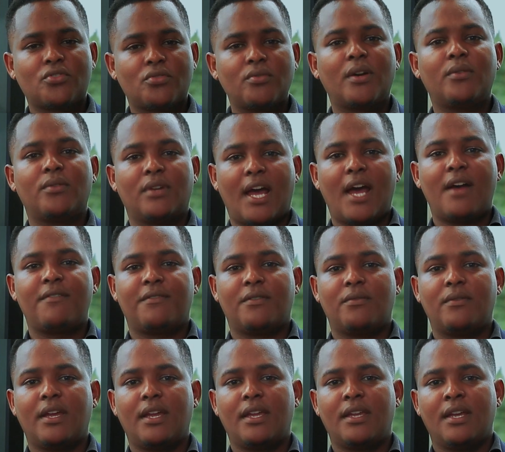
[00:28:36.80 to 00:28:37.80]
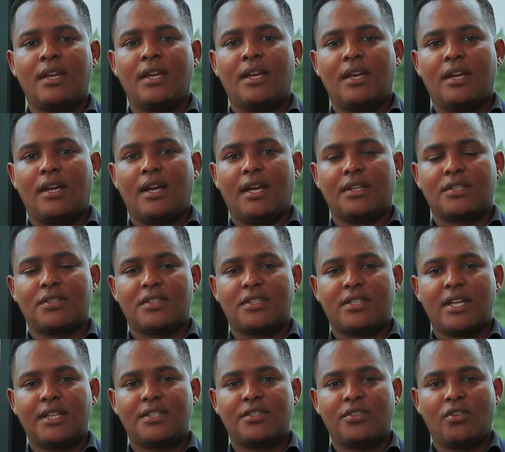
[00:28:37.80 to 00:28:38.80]
sure will have a way to
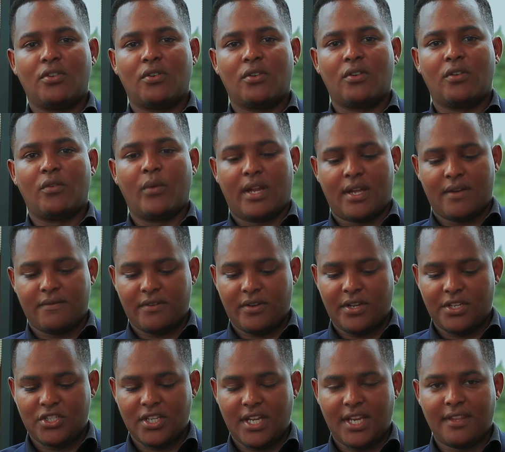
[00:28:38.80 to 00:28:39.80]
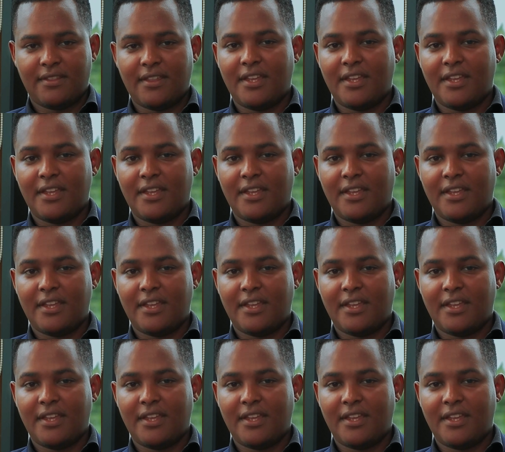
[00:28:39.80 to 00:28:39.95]
start your recovery journey.